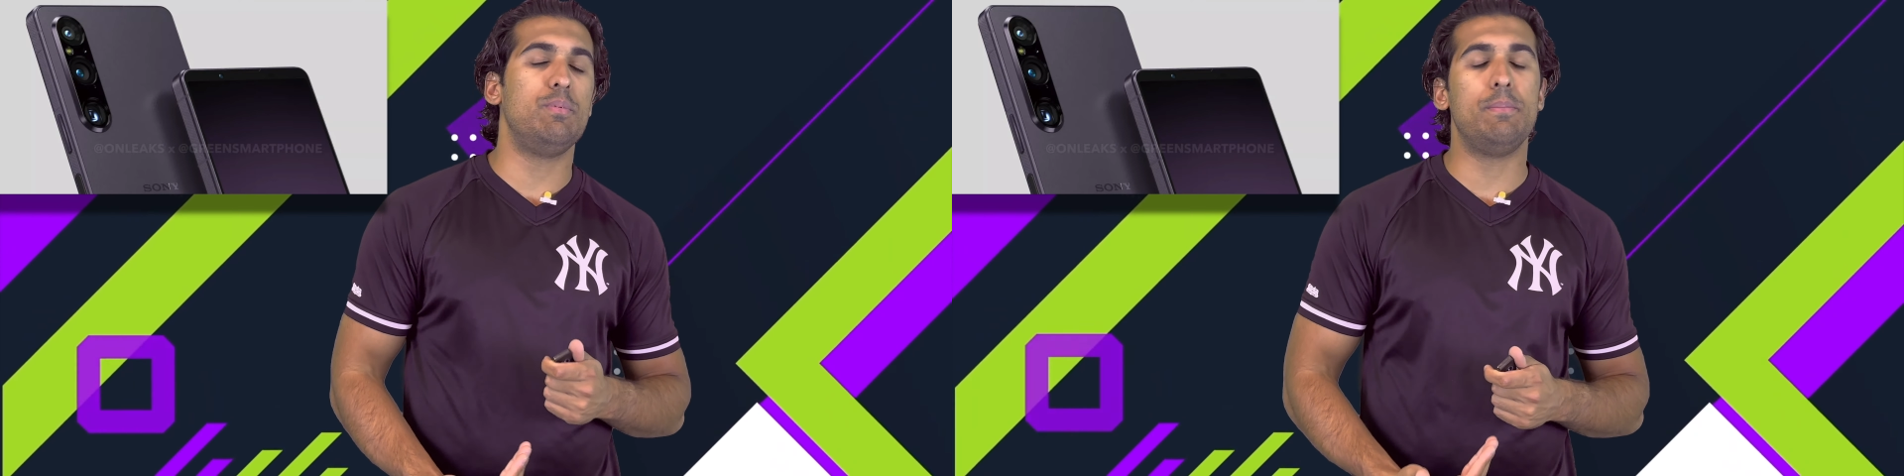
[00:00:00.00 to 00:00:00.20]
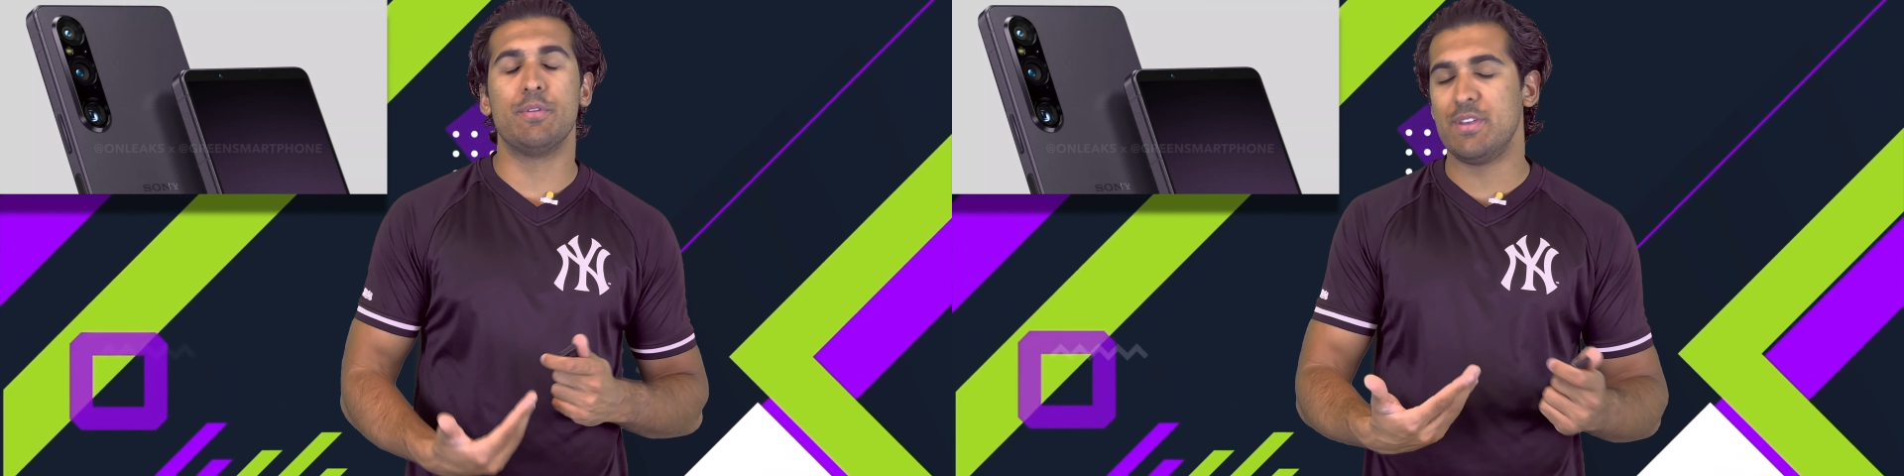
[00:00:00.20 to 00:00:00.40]

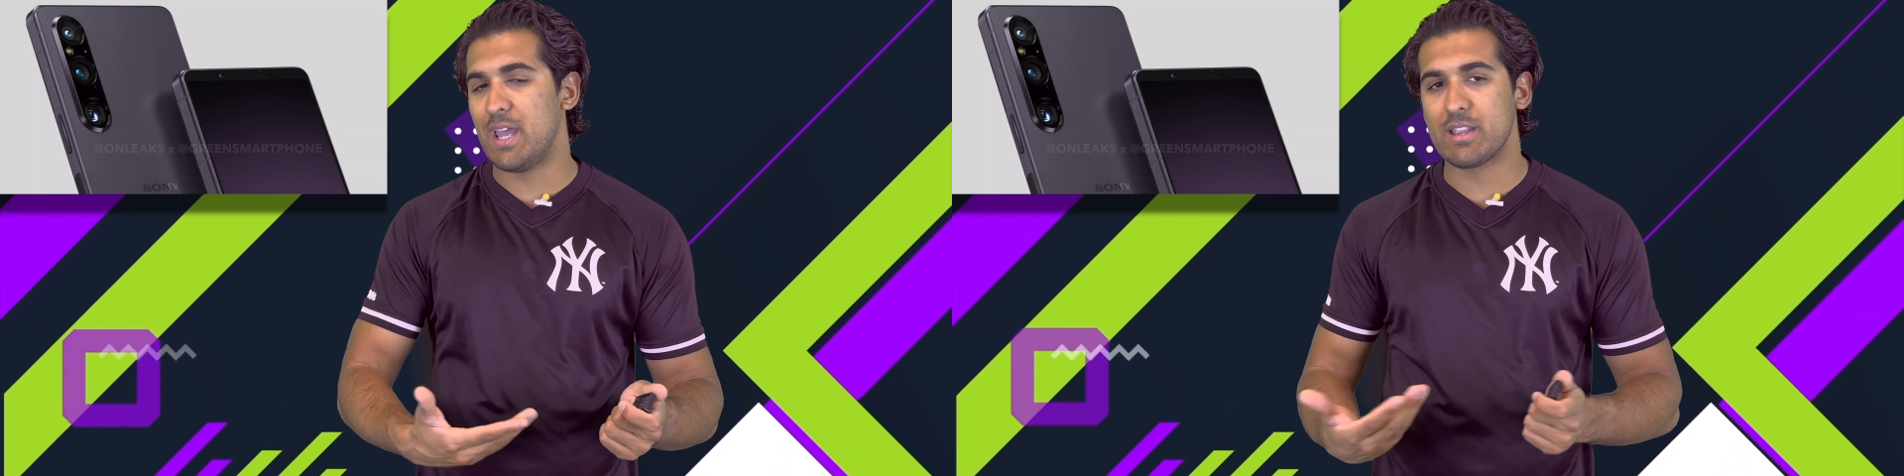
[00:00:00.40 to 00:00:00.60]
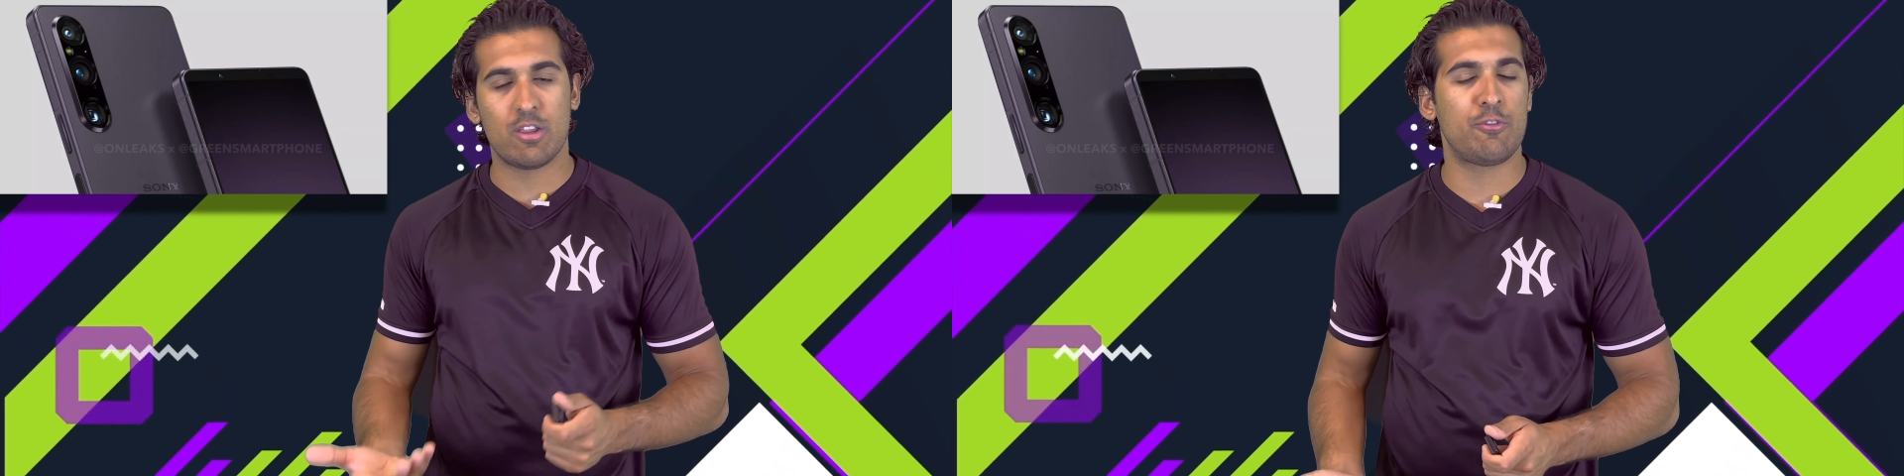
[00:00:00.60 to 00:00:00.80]
people to
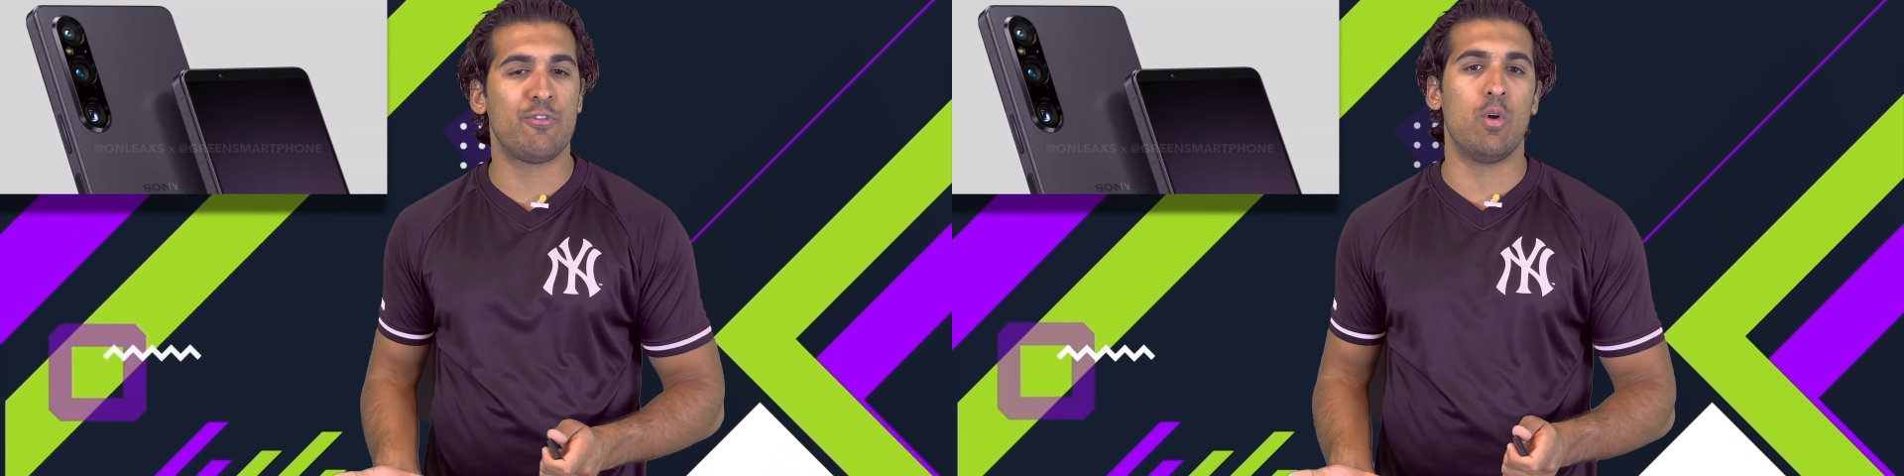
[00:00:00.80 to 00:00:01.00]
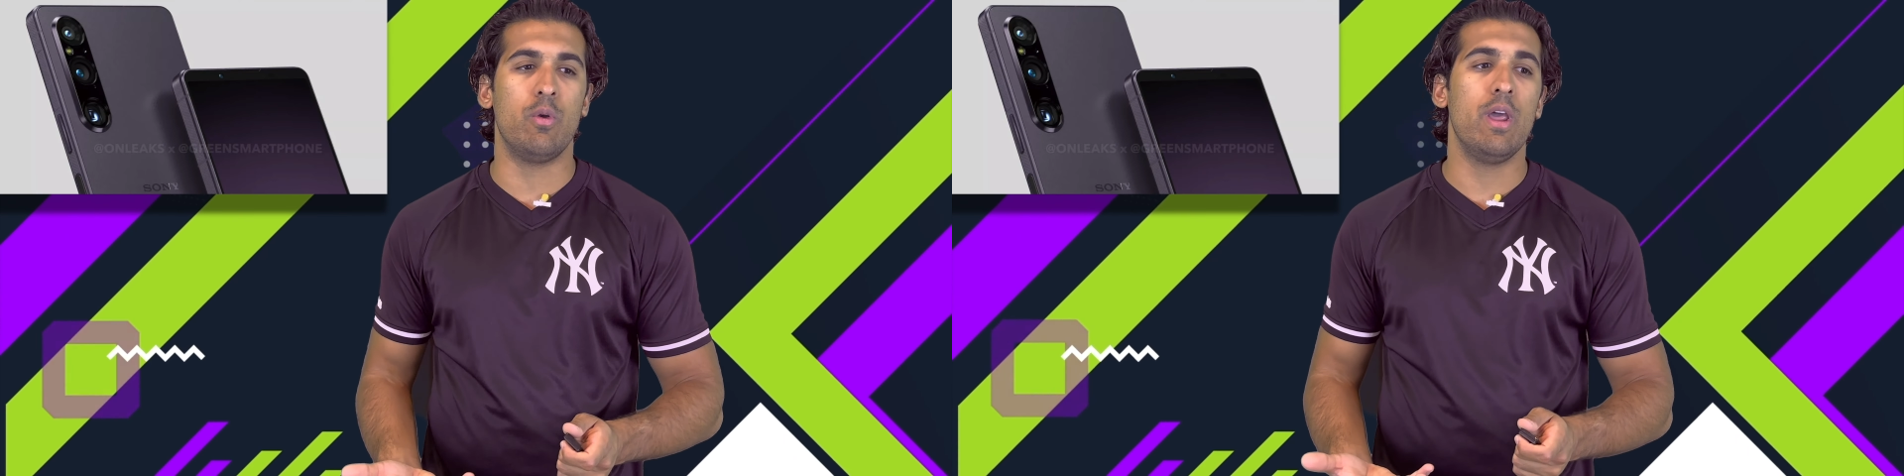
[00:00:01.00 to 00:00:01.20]
get this
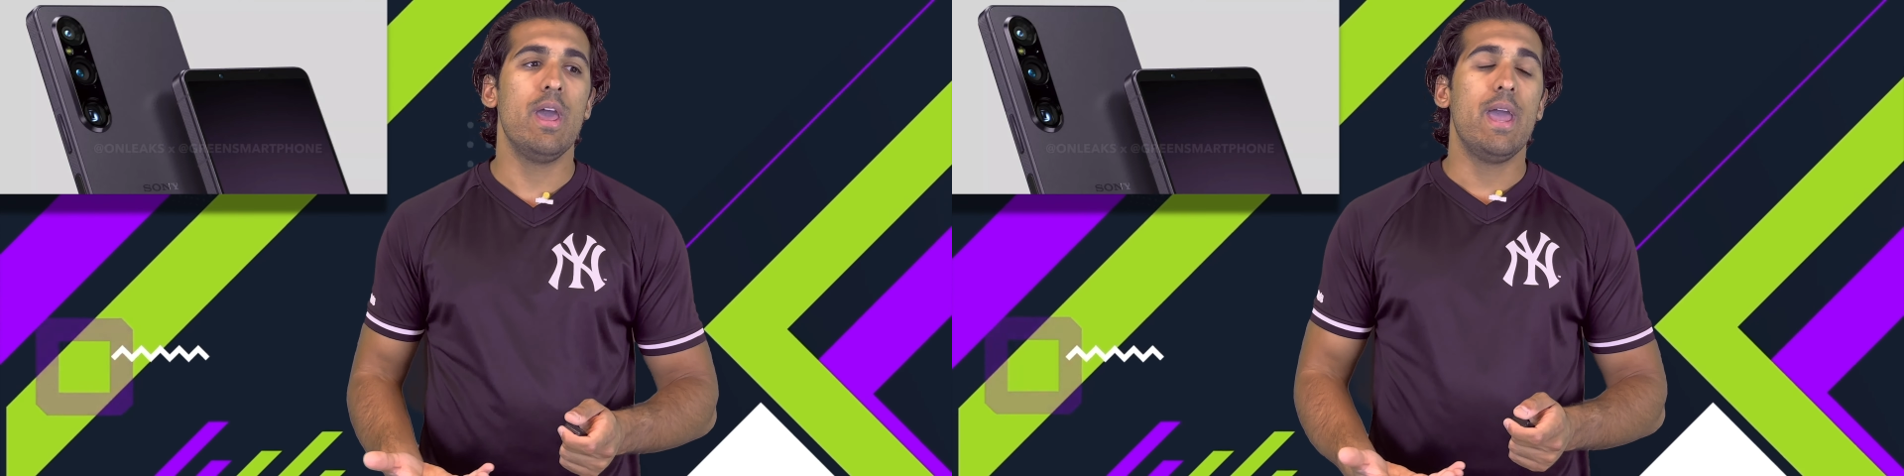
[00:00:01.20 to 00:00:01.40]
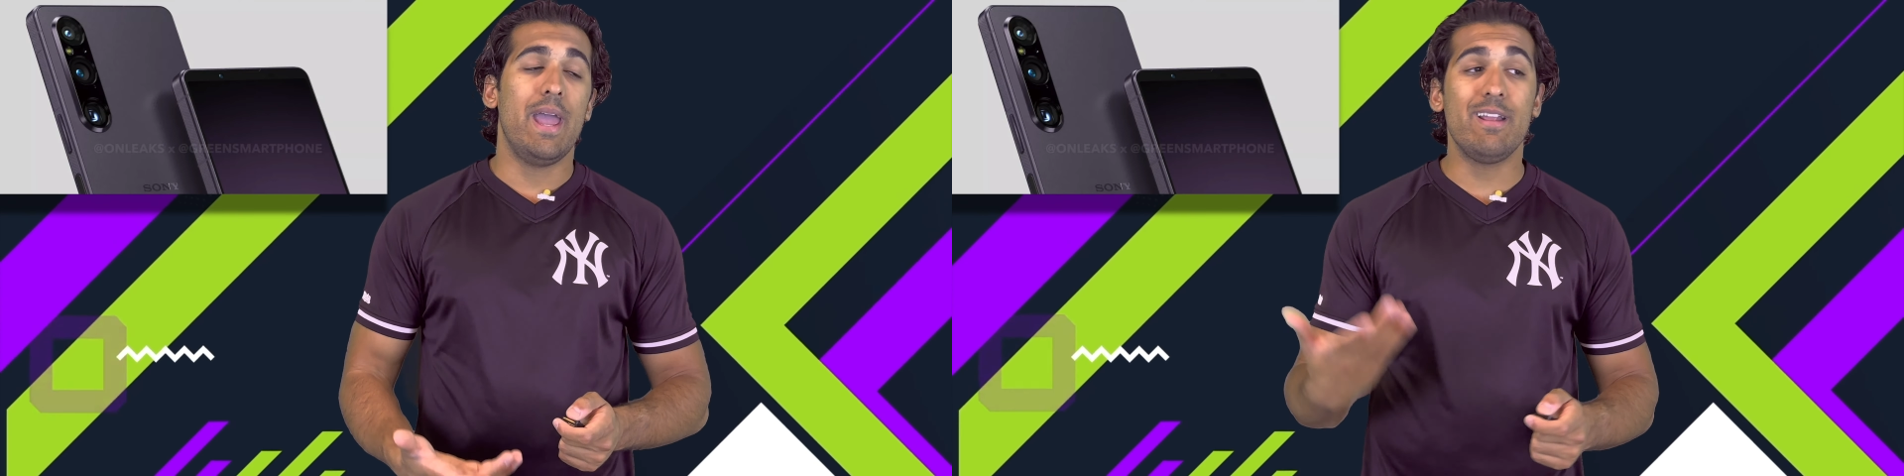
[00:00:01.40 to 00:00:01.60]
phone.
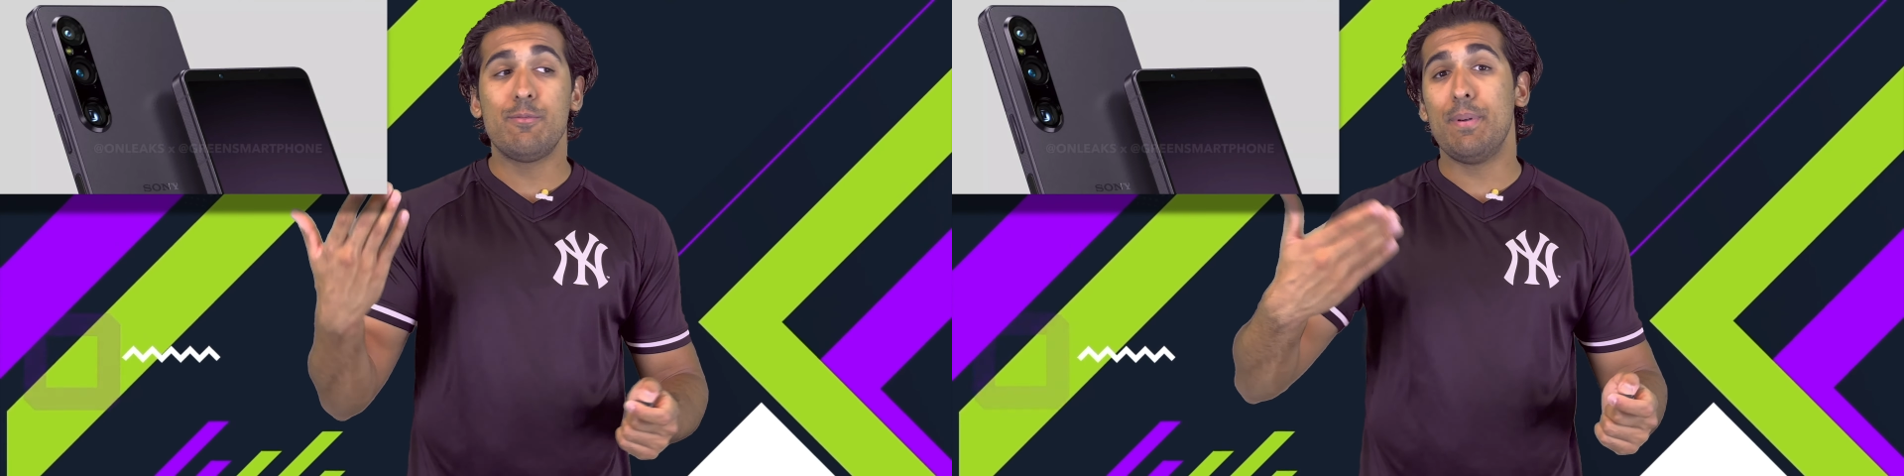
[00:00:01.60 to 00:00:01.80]
It's